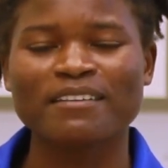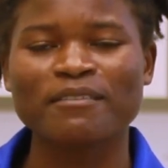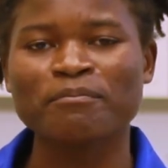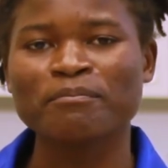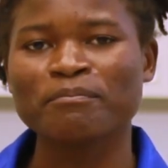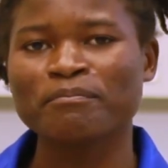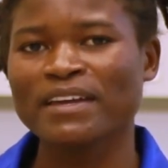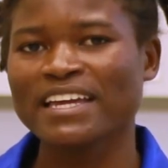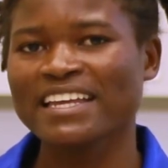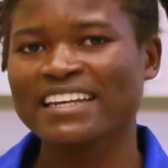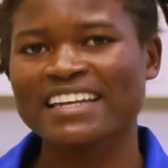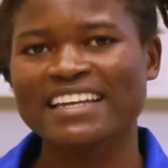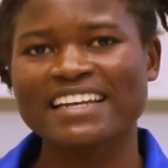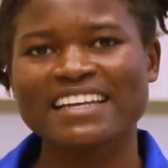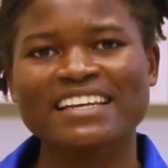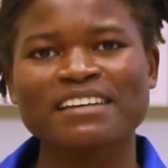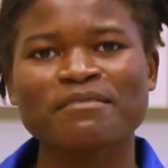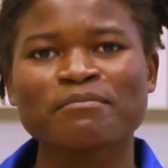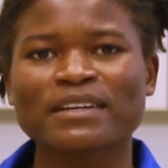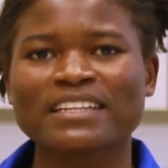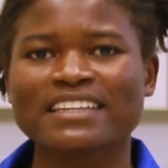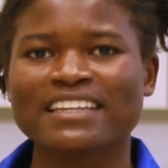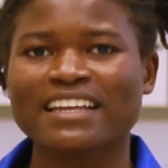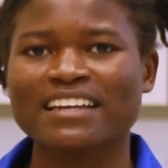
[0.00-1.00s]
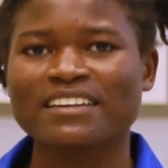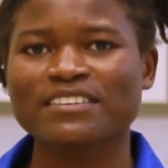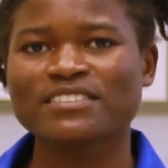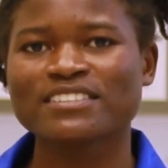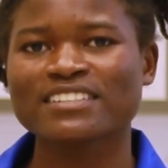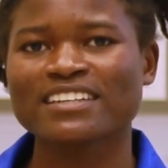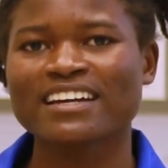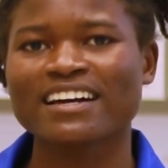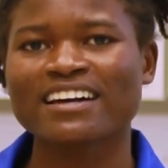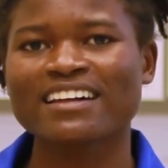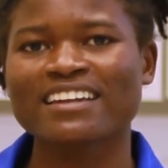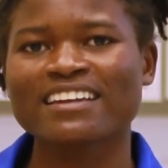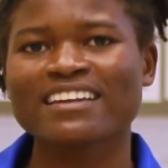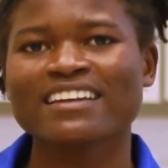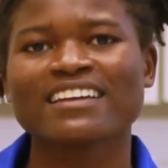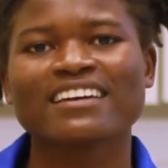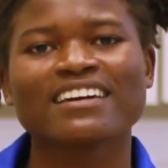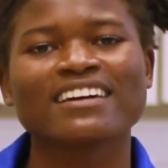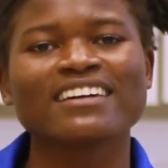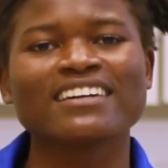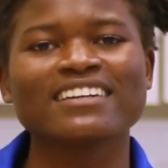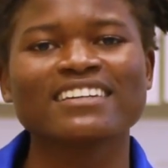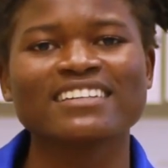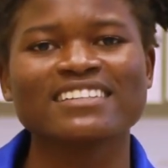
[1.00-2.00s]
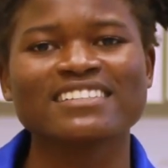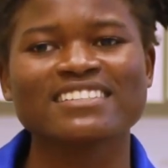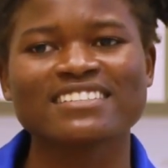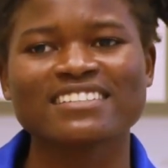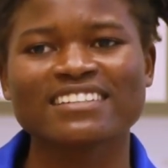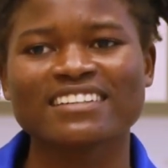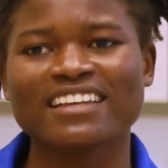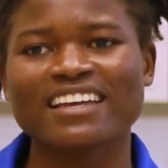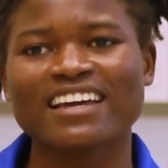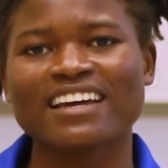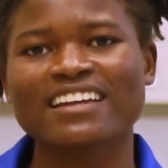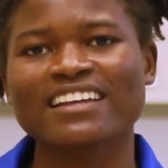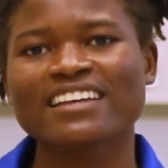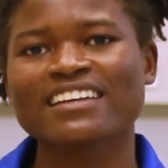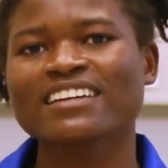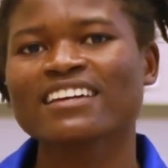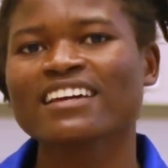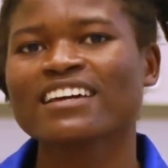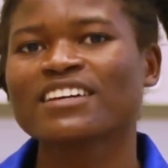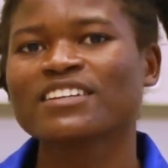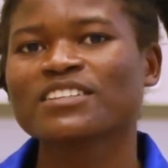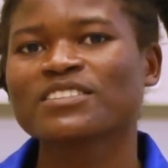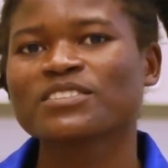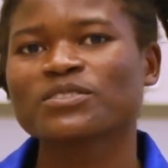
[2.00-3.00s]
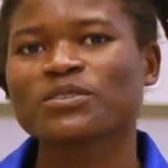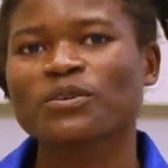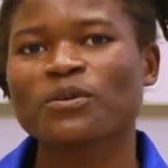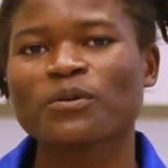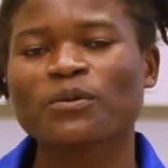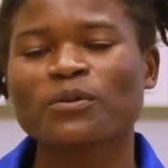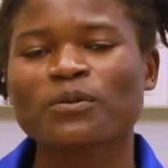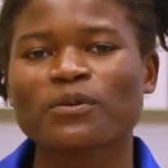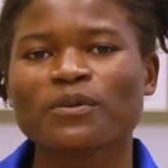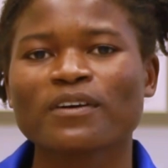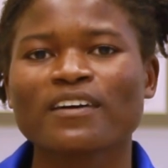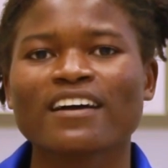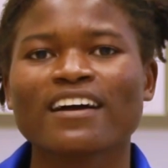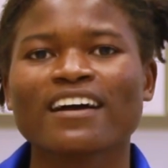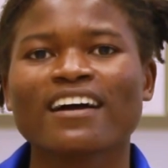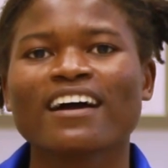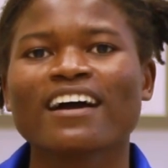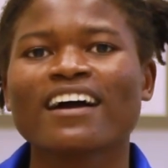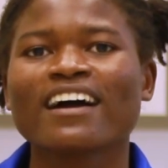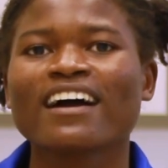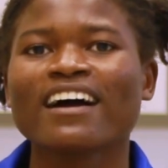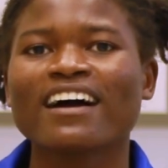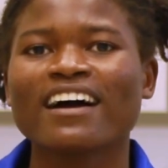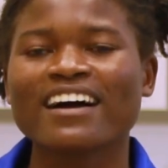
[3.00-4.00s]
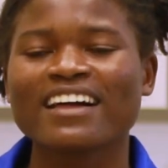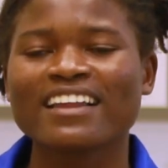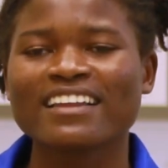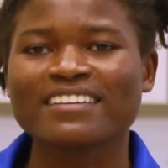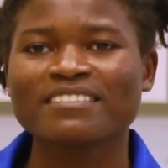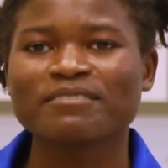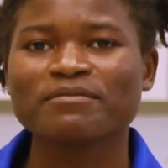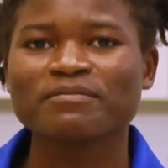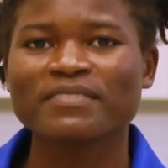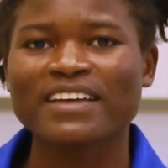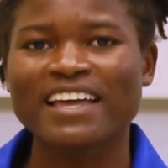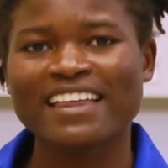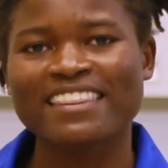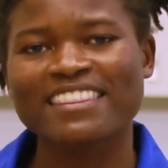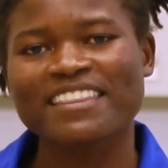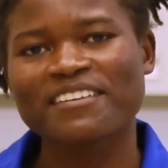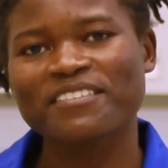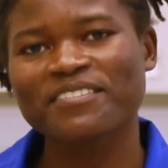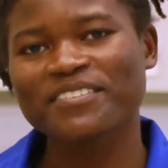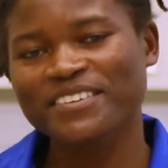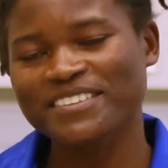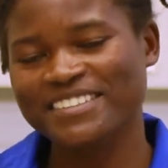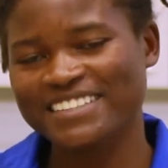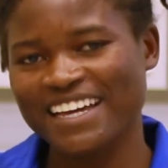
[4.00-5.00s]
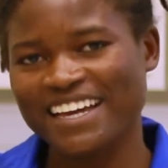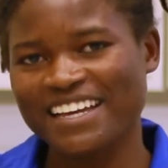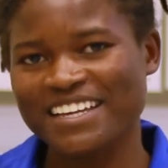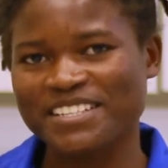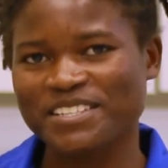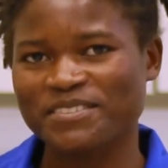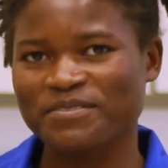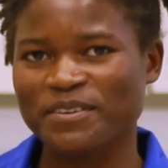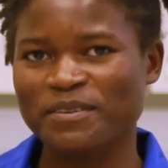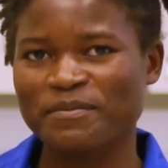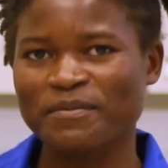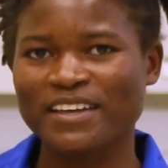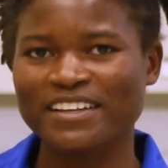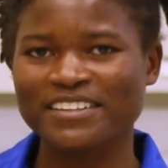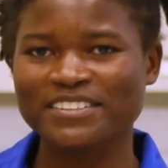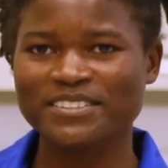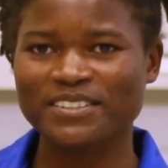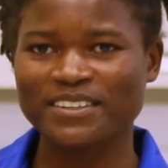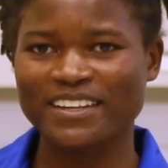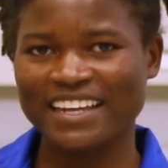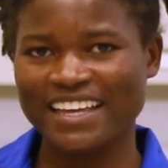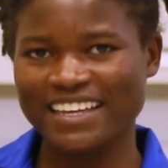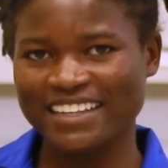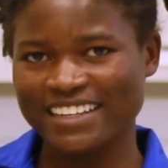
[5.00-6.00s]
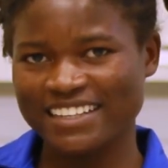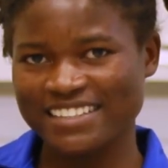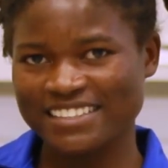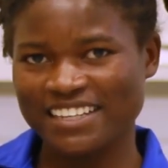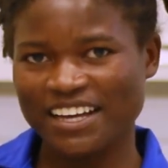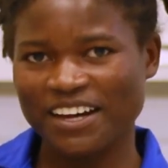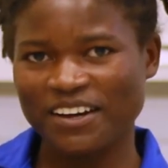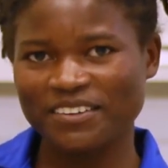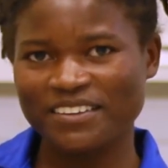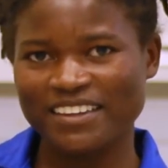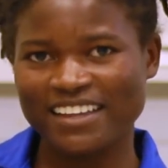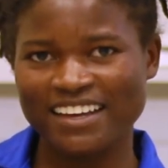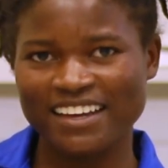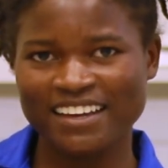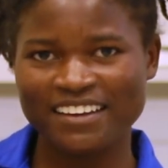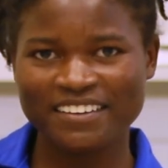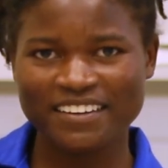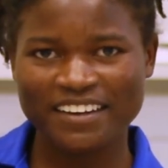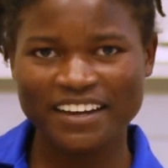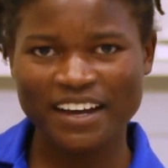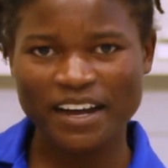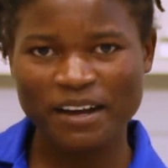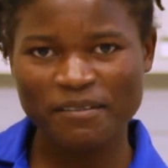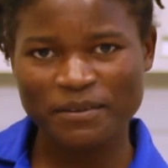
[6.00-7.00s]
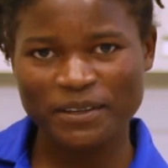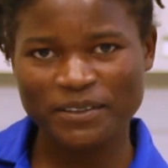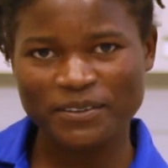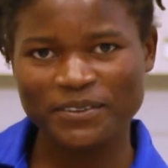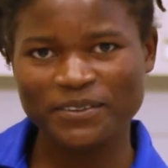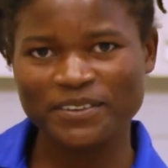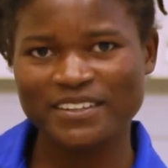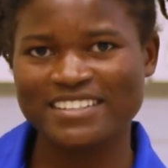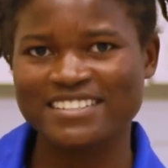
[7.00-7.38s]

mainly metallurgical engineering. So, and the future is female. So ladies out there, come and do